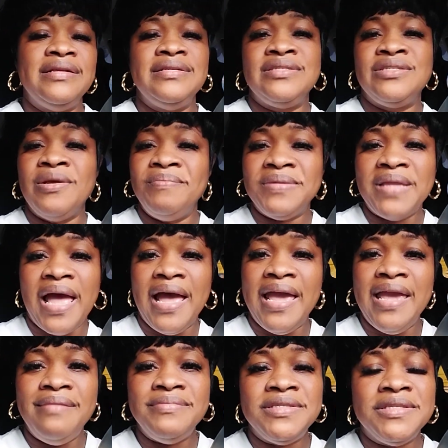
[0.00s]

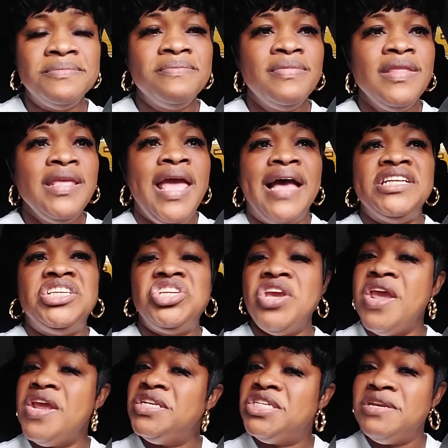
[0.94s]
sometimes a
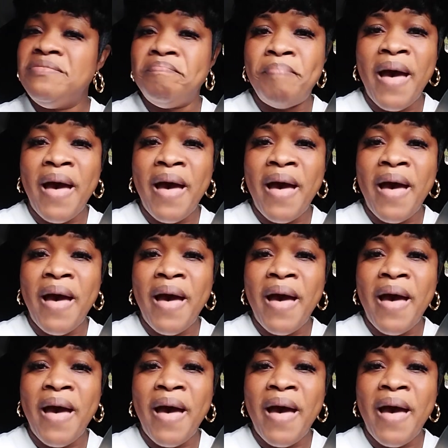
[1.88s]
change in